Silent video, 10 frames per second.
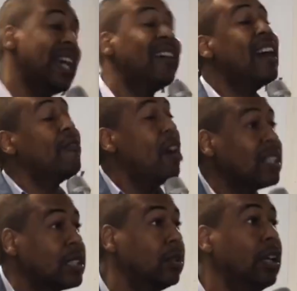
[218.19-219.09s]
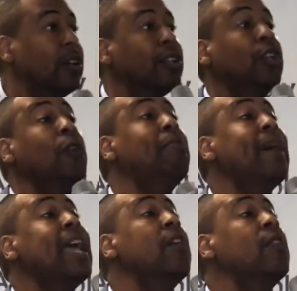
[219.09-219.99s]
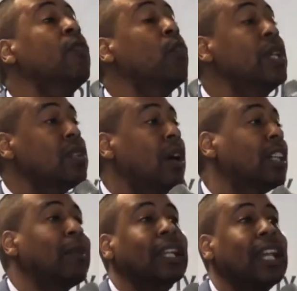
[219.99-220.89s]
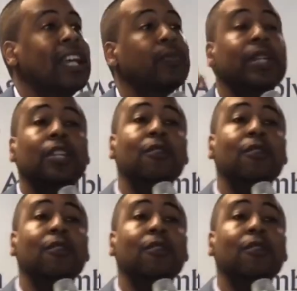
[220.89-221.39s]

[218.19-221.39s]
Now, I've also learned we talked about it last week,